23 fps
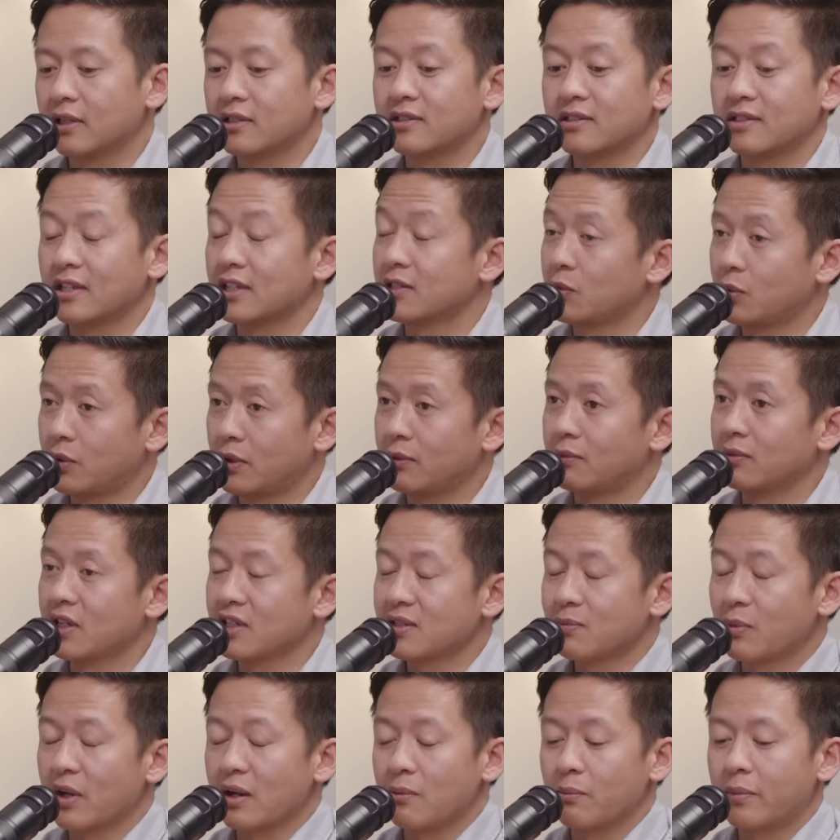
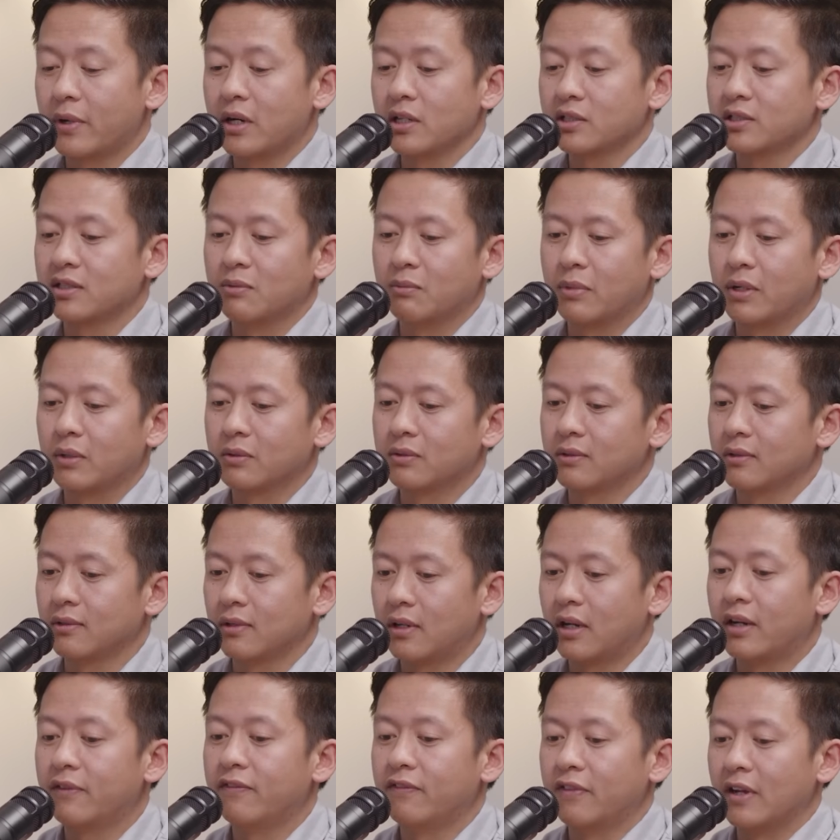That's my impression about
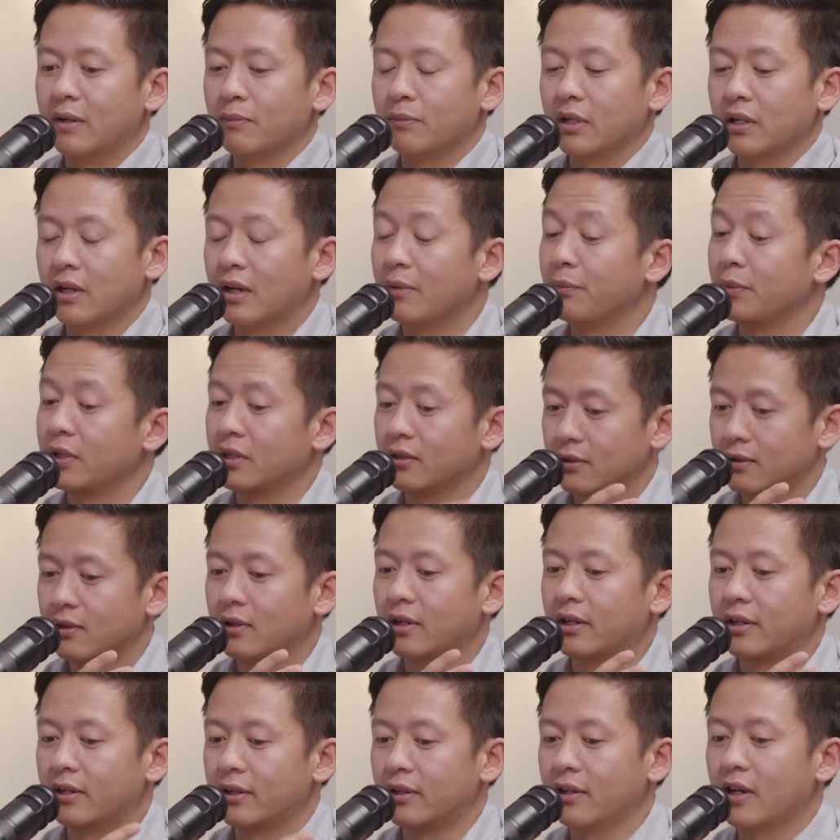our family.
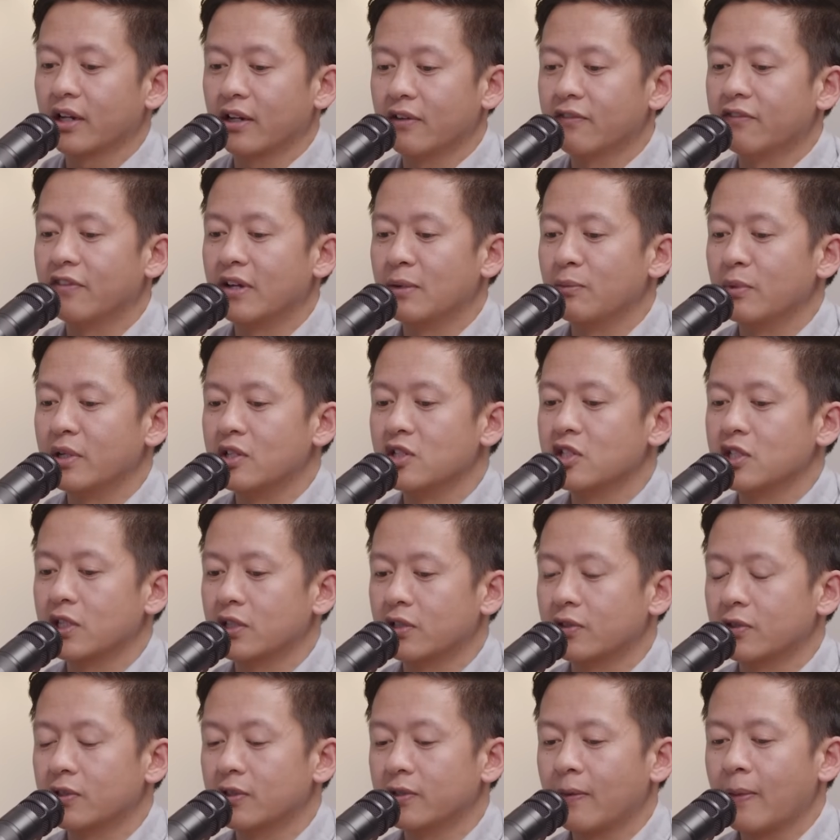Our Naga family in
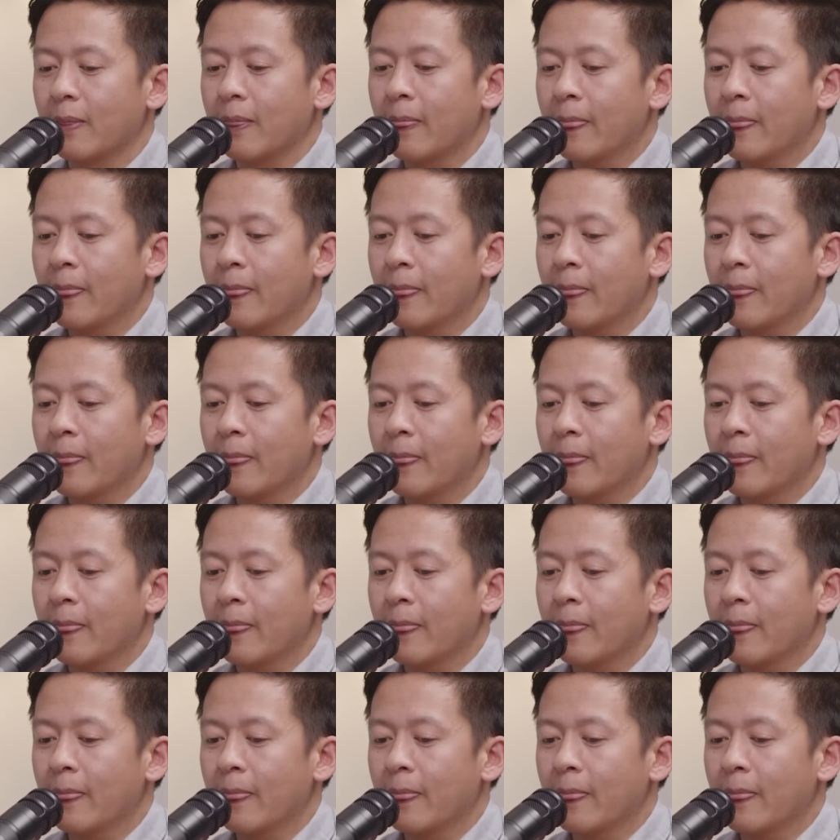general.